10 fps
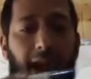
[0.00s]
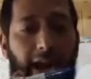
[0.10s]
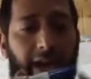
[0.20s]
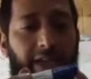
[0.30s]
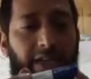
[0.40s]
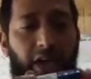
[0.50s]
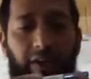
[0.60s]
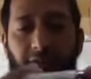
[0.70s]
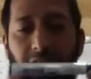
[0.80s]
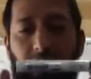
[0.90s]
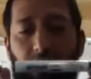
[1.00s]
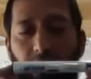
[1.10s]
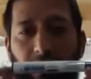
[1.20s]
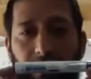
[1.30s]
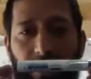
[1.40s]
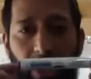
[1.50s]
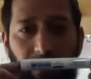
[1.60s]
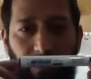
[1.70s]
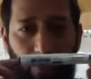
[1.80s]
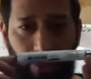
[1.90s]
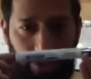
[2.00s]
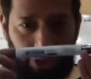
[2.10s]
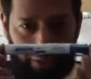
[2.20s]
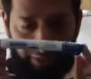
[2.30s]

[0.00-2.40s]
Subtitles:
ends of the sequence of our gene